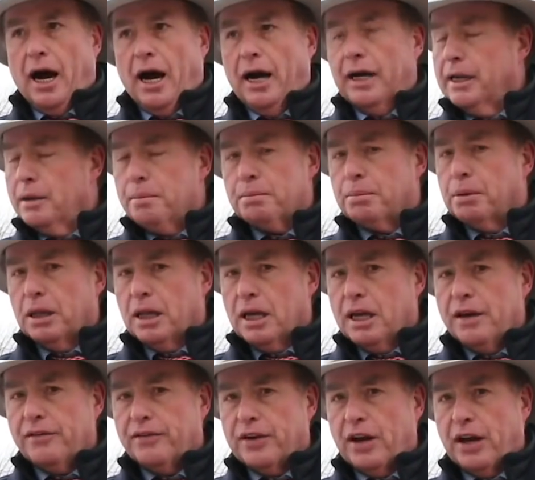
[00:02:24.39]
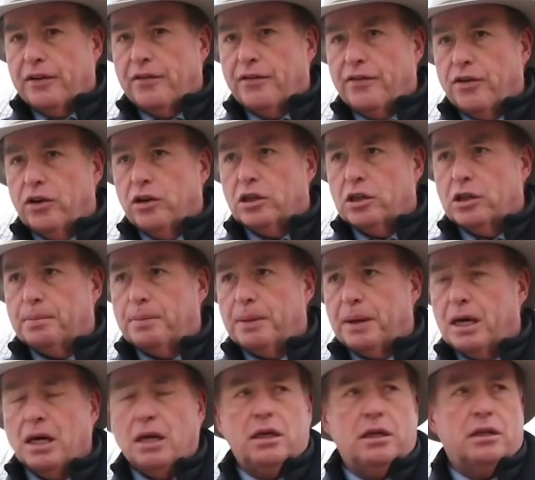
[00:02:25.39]
I didn't believe it at first
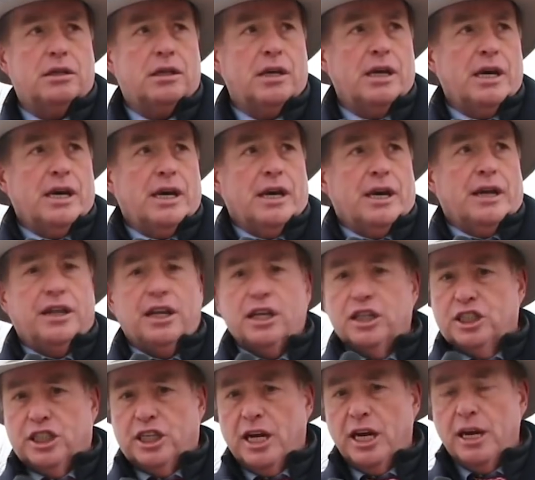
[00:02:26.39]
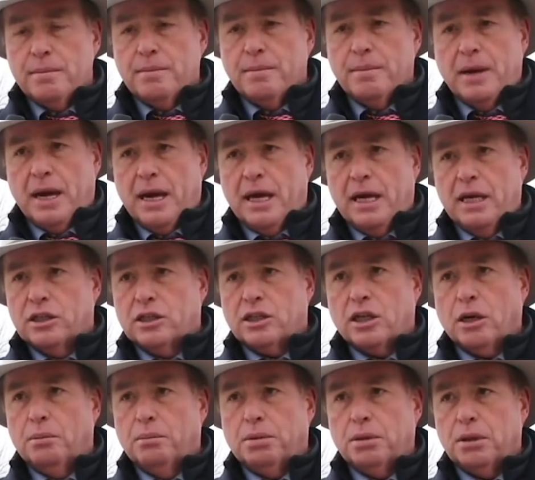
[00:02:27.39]
because the gym
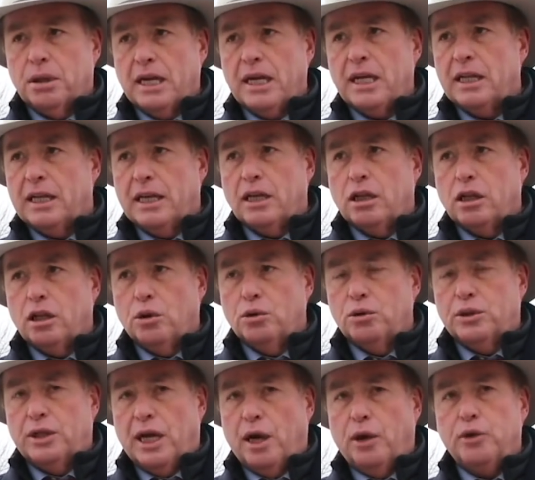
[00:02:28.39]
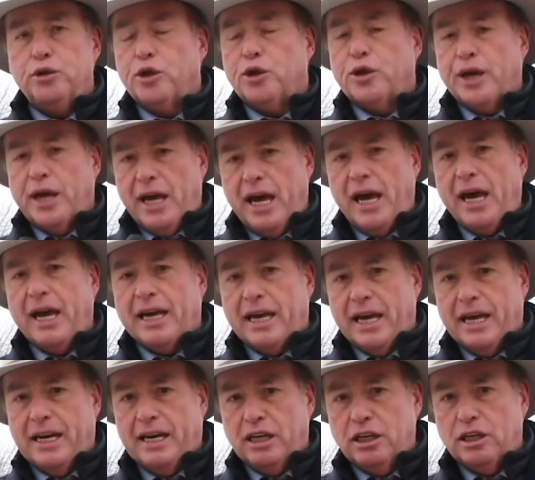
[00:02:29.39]
is completely closed down. You
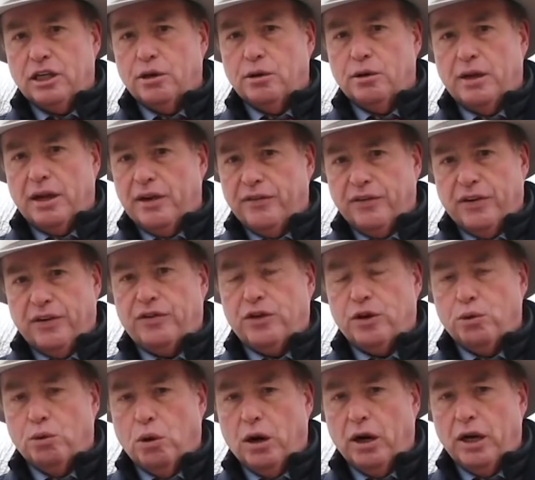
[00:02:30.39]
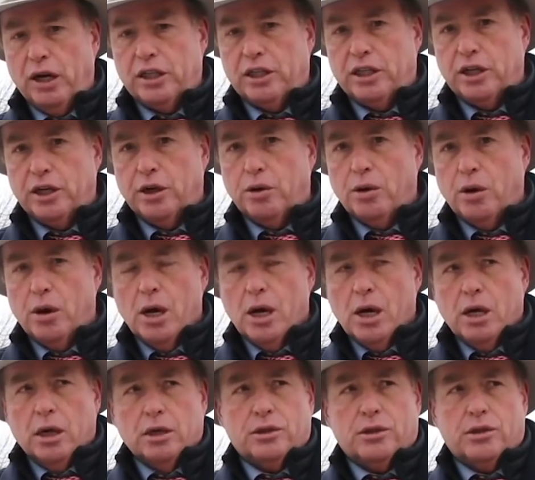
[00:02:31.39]
can't get into it even if you wanted to.
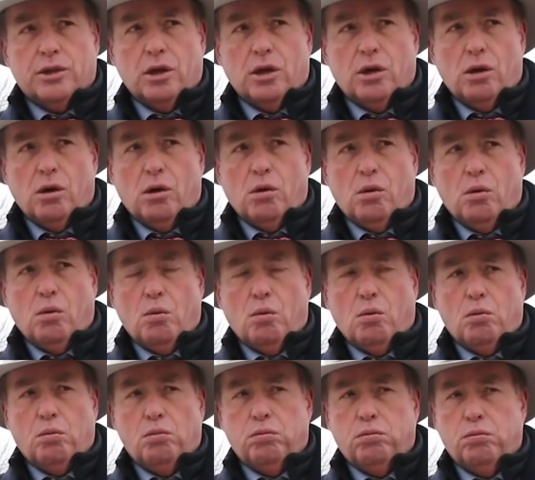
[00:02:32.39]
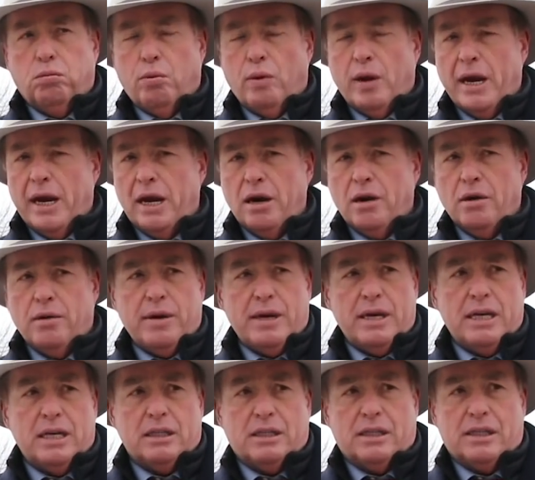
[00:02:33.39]
So where
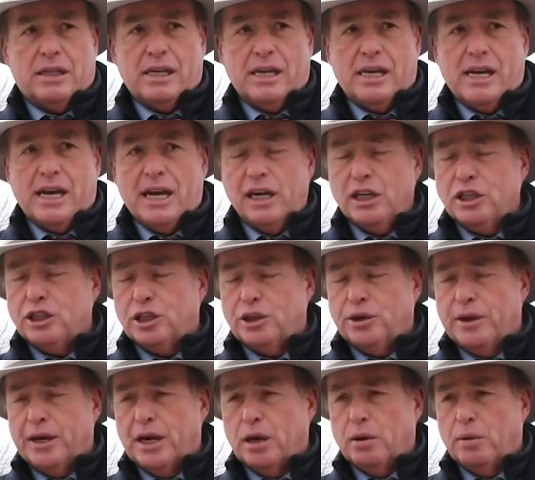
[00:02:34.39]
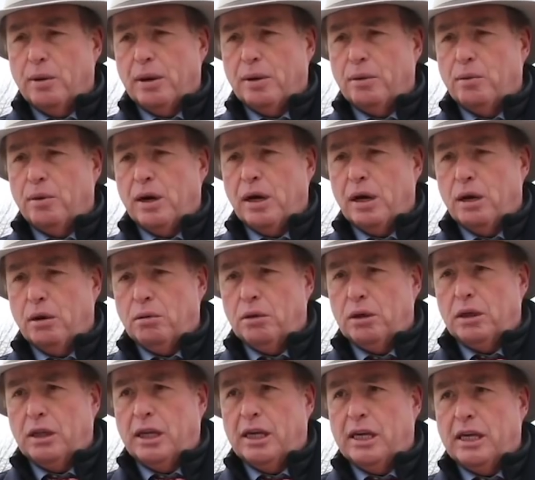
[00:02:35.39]
is the issue here? Where where
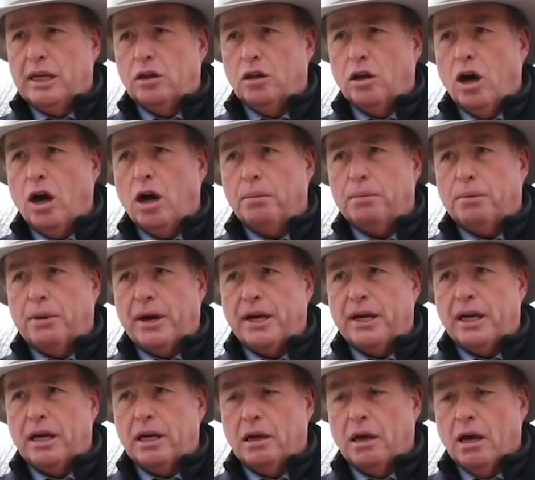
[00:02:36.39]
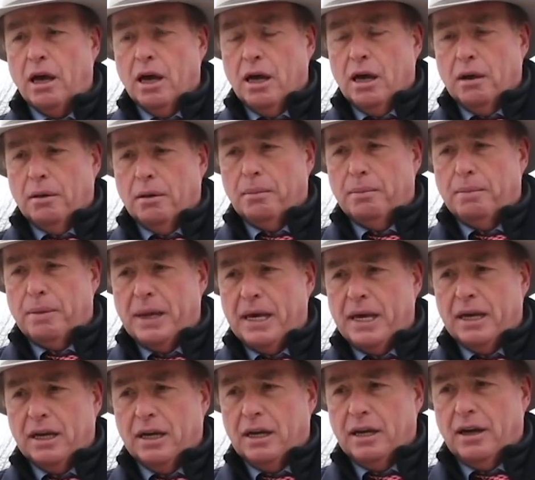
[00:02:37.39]
would the law breaking
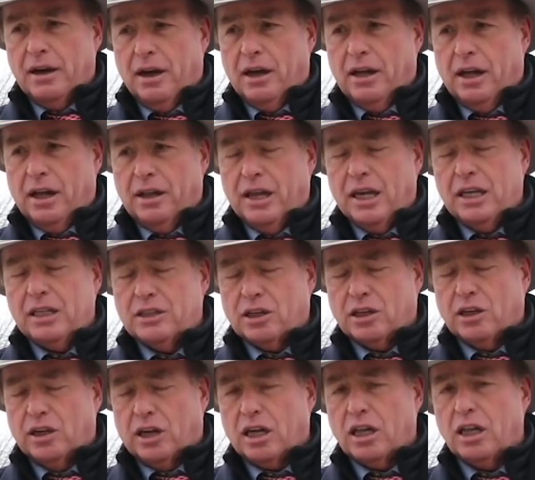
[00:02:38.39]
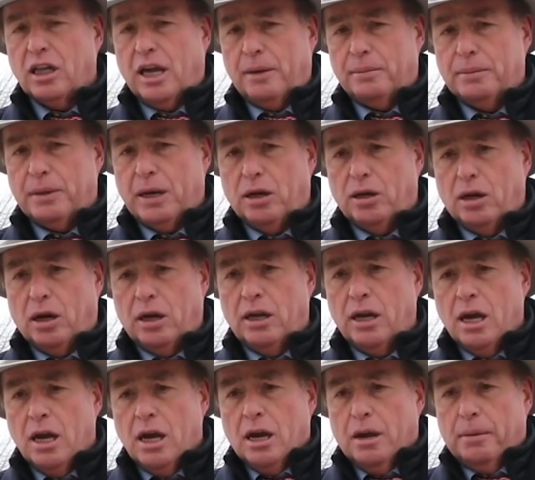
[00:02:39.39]
be uh, uh unless they're going to clamp down
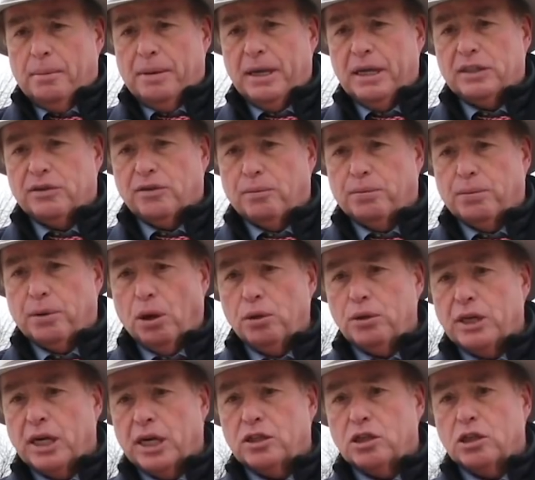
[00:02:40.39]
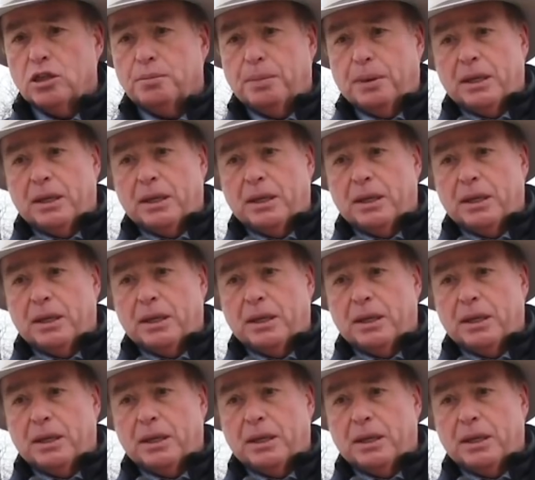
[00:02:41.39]
on peaceful protesters?